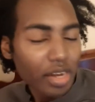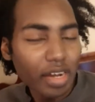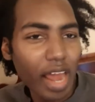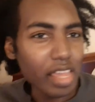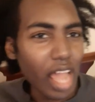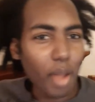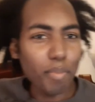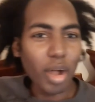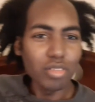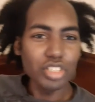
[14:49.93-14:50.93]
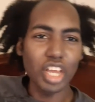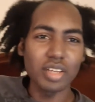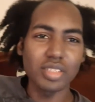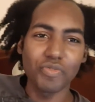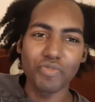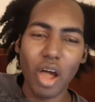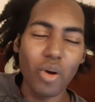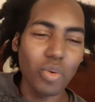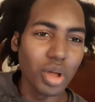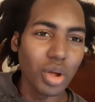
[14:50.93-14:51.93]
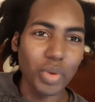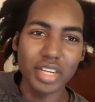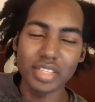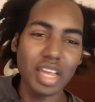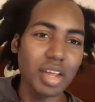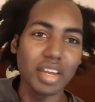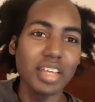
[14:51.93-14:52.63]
Now, y'all both share some fault with this hair.